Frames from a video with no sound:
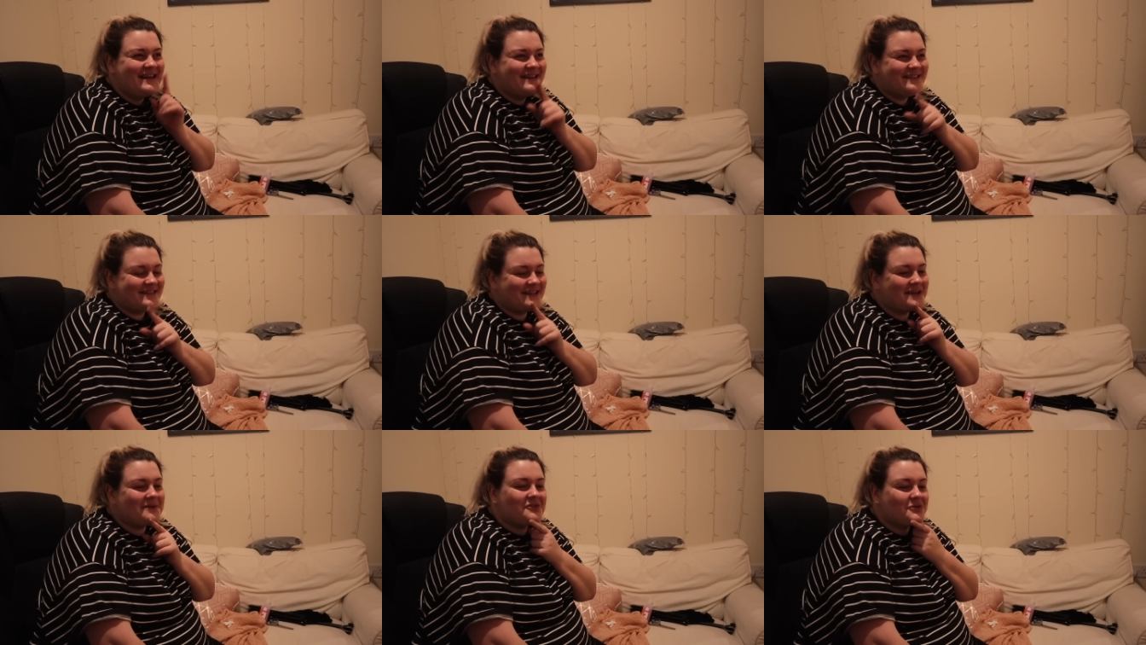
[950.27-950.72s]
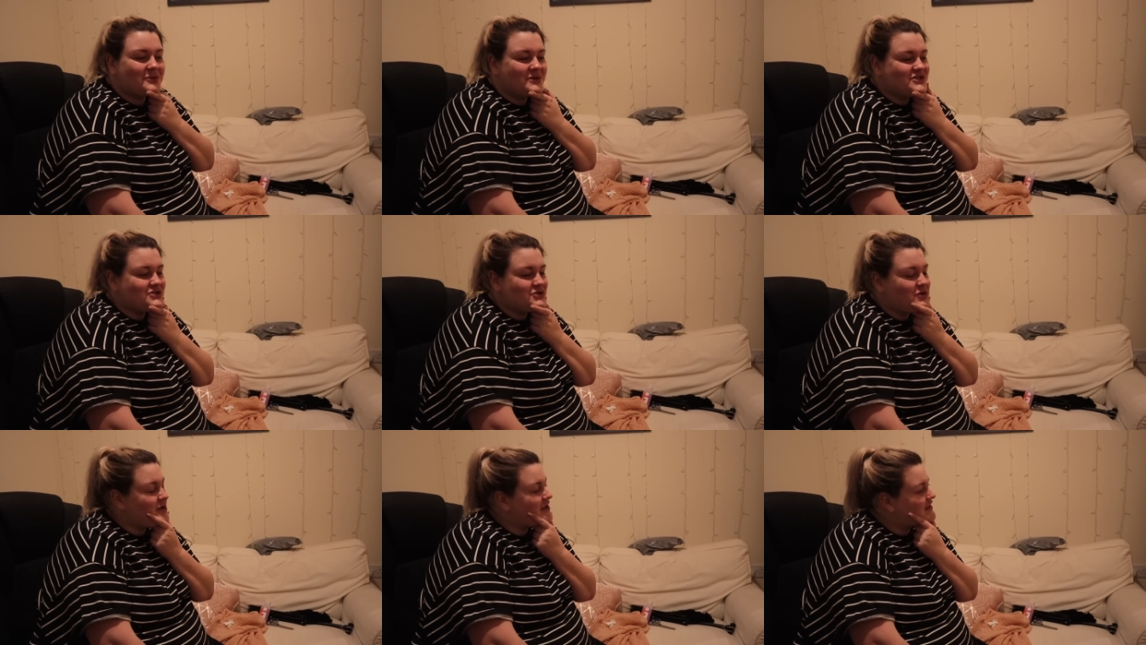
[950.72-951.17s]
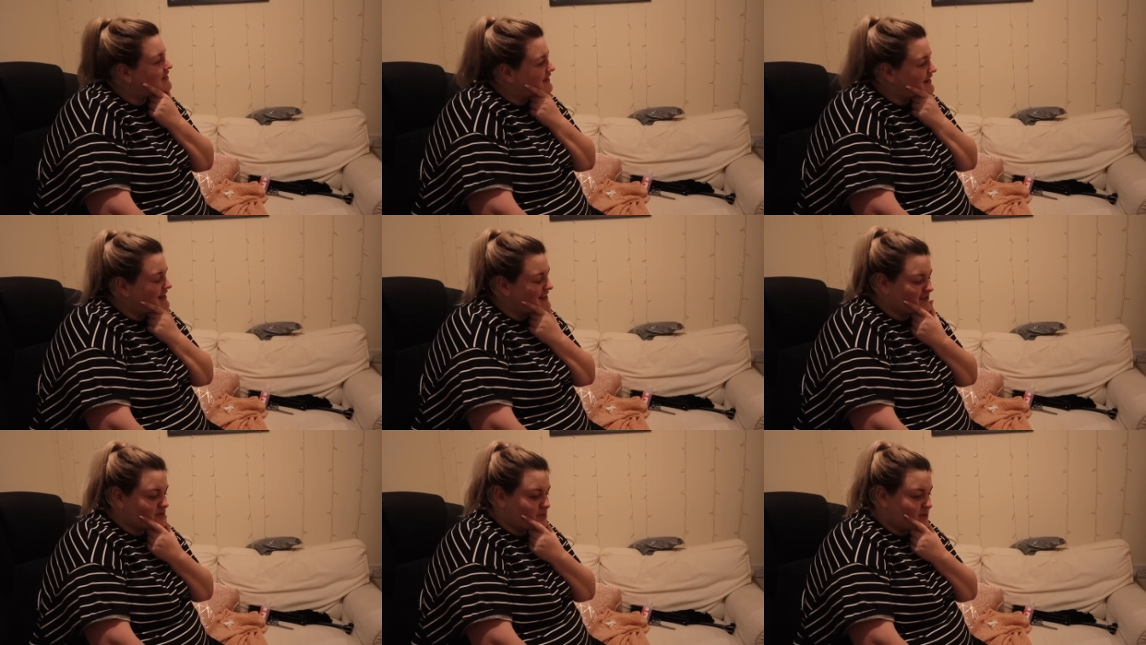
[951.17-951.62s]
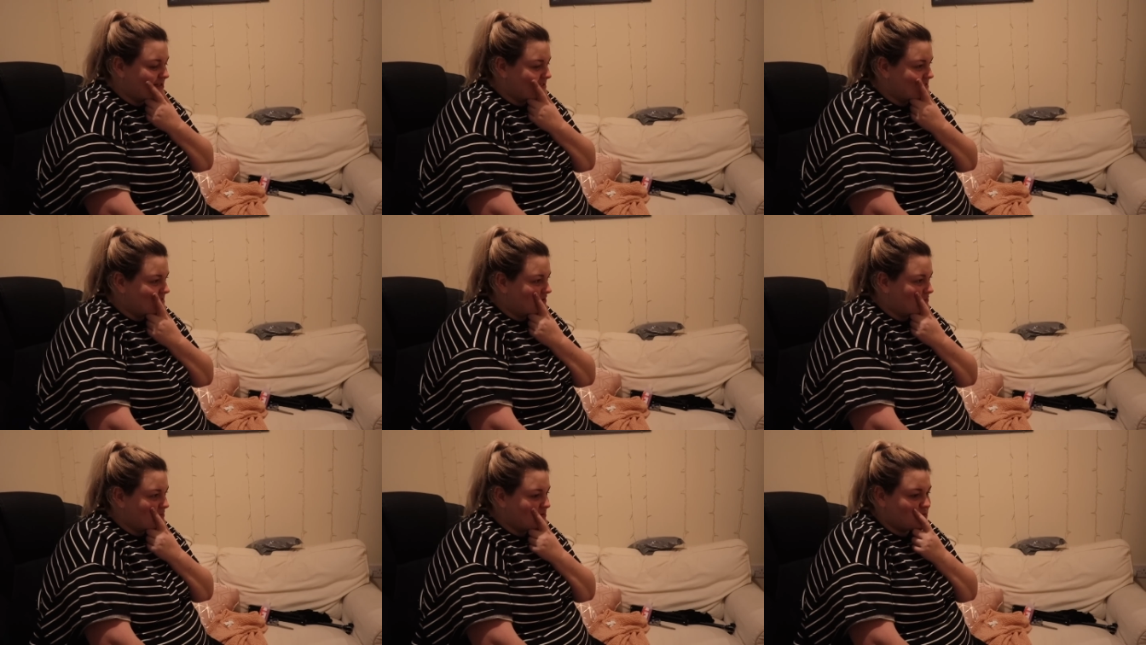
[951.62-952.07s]
seem to enjoy the last one I
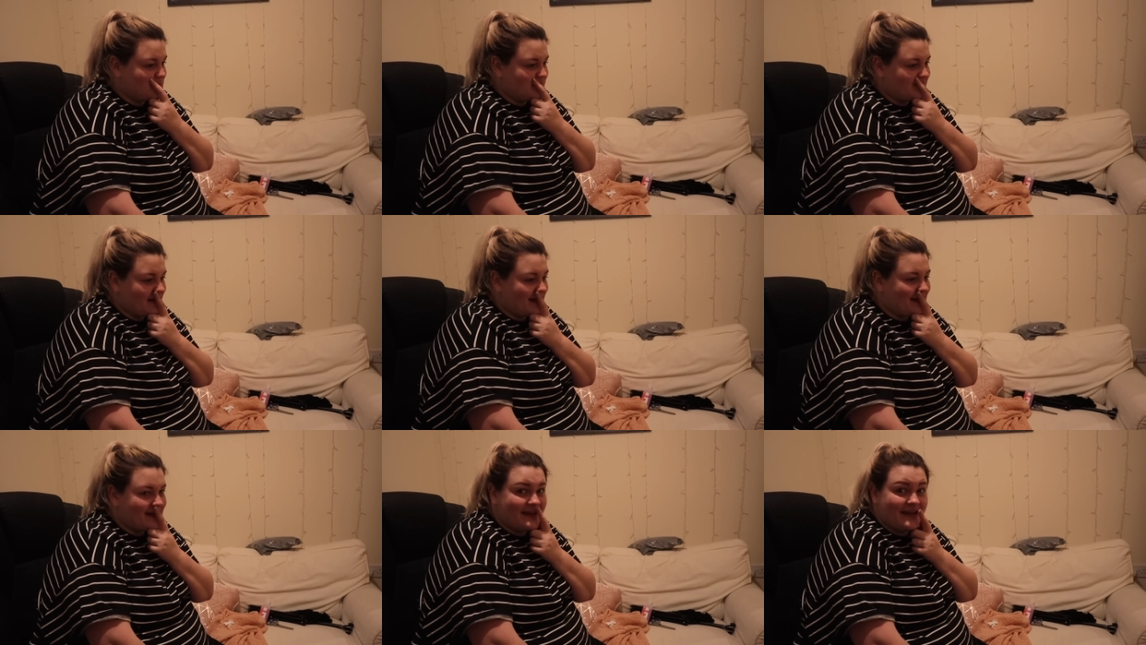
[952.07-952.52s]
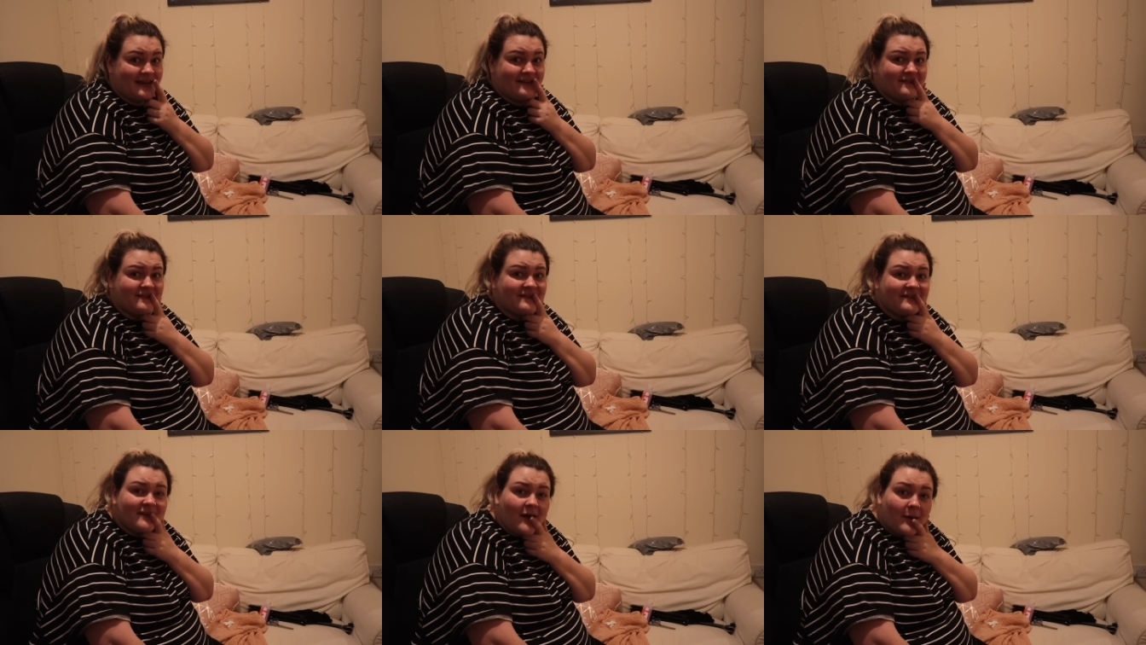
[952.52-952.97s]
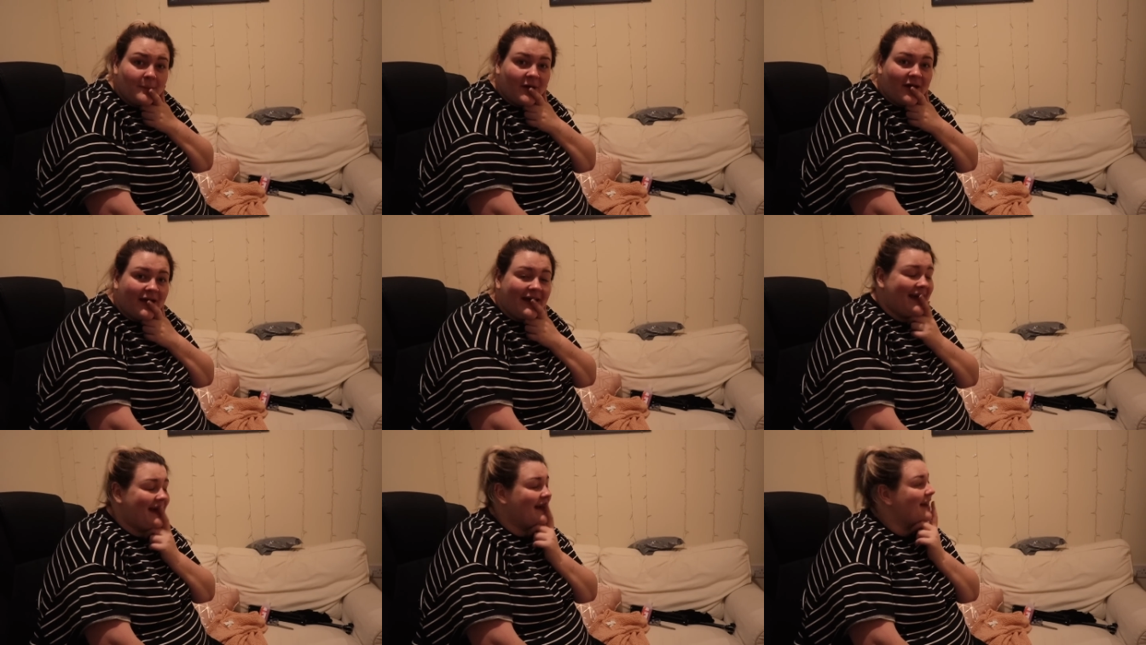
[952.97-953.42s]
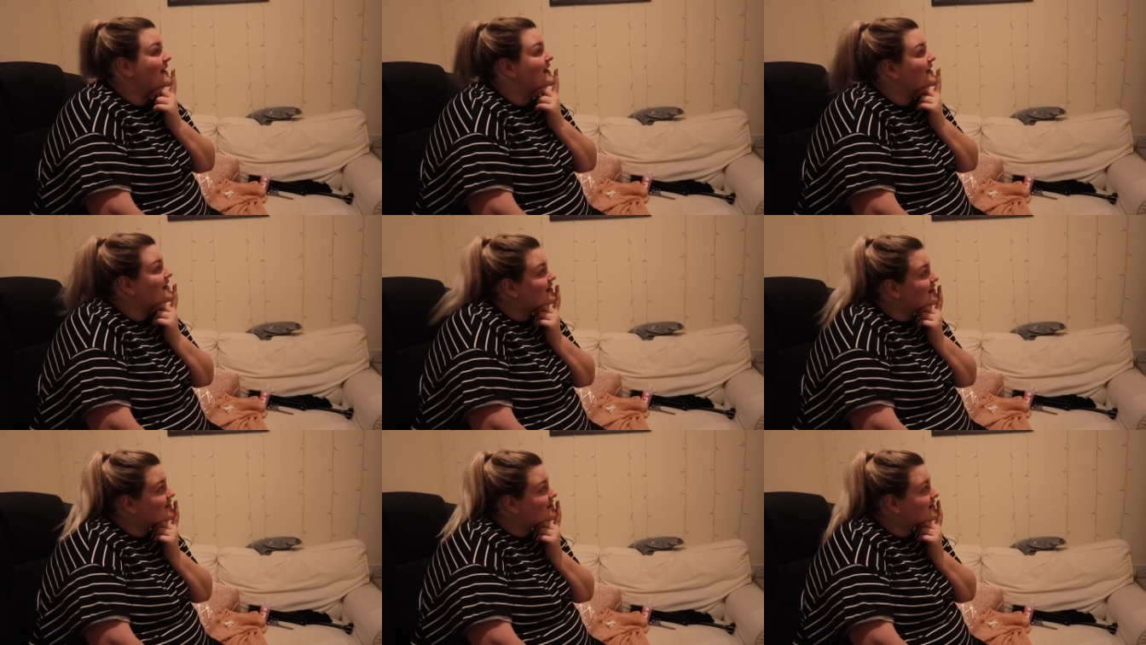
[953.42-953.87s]
did, which was like in summer
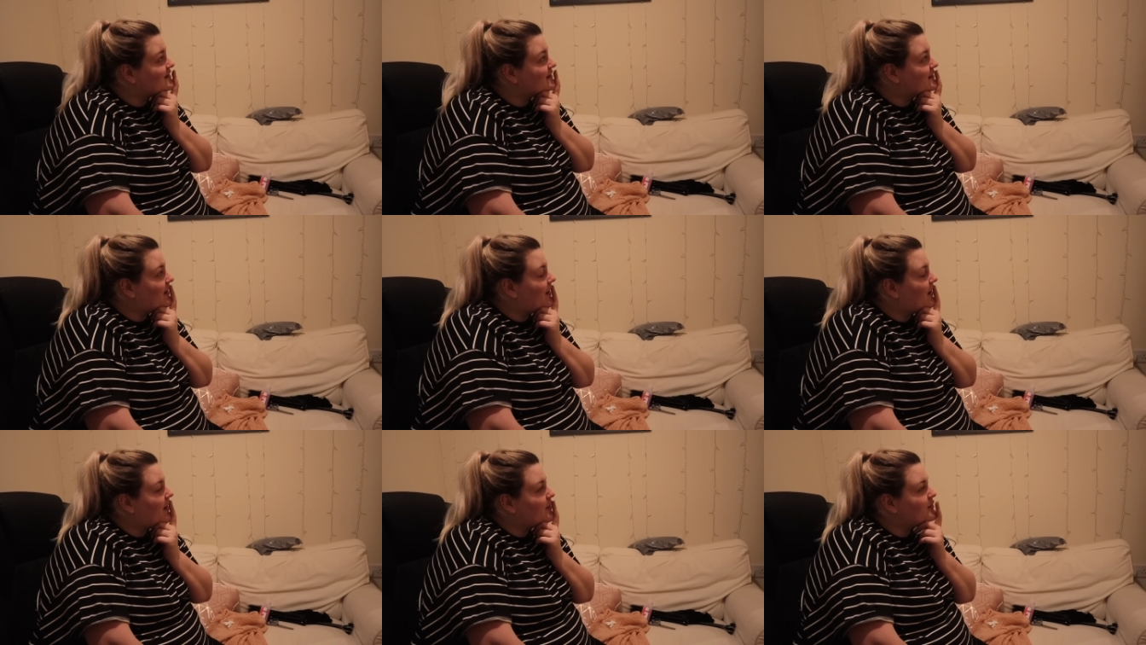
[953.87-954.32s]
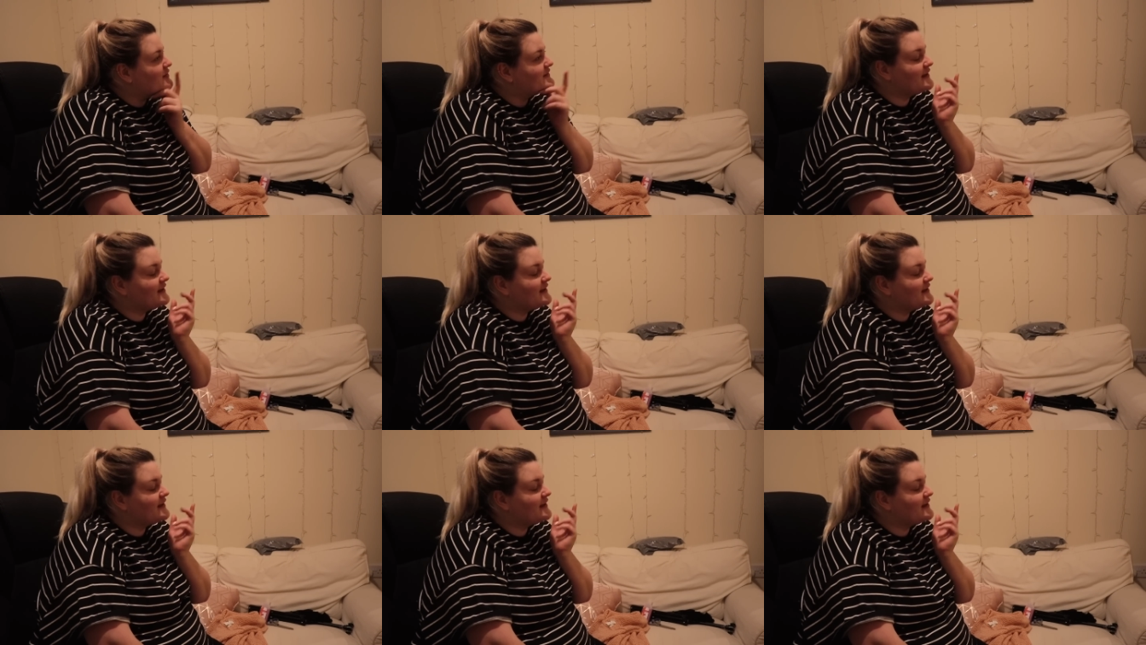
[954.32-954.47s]
ages ago.